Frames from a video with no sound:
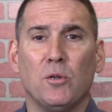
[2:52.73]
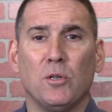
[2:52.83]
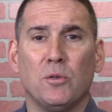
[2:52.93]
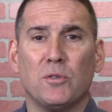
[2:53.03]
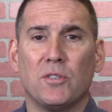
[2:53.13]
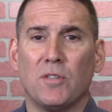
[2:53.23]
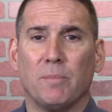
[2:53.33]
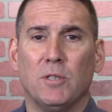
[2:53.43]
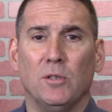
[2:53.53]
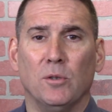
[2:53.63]
use is
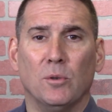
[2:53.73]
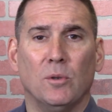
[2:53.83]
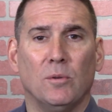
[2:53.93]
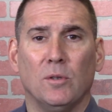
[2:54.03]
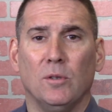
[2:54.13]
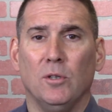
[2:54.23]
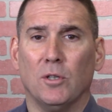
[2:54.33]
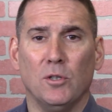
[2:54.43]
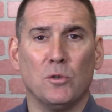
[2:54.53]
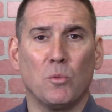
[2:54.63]
up to you. You
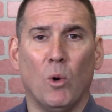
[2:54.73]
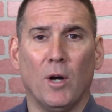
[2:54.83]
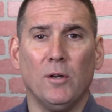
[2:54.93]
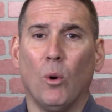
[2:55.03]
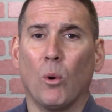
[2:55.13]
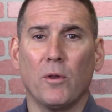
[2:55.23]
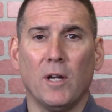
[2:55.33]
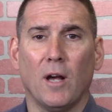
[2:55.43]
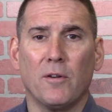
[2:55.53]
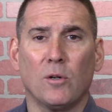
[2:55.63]
can use one or
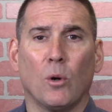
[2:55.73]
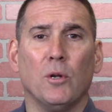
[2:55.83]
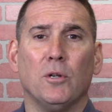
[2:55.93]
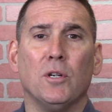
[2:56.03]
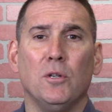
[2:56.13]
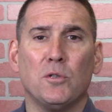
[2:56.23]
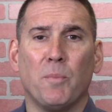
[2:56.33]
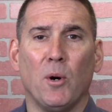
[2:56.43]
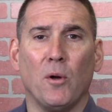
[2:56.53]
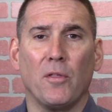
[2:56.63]
the other, or you can use
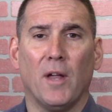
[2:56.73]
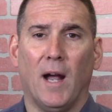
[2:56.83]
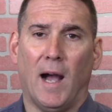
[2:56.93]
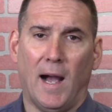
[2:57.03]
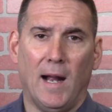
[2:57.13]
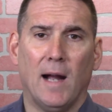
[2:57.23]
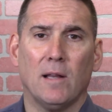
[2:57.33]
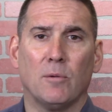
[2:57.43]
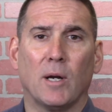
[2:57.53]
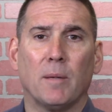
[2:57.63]
both. I
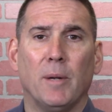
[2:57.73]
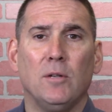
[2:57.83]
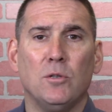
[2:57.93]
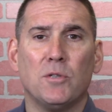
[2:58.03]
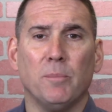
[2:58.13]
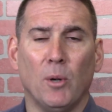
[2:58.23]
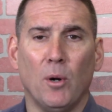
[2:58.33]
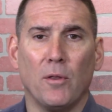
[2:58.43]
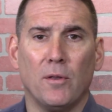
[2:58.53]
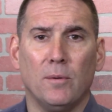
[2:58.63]
highly recommend using
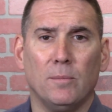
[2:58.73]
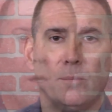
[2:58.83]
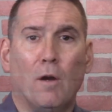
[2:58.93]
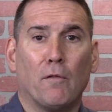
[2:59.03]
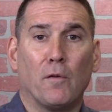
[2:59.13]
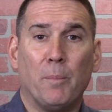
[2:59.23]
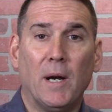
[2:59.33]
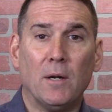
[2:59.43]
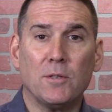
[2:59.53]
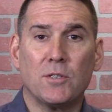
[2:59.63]
both. For
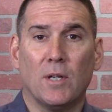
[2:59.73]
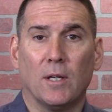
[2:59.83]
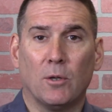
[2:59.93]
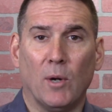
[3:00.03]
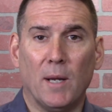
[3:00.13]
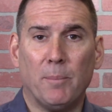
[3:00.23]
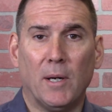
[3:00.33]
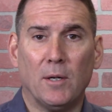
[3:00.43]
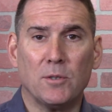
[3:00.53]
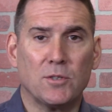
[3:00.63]
parents,
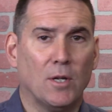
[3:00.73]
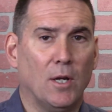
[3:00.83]
grandparents,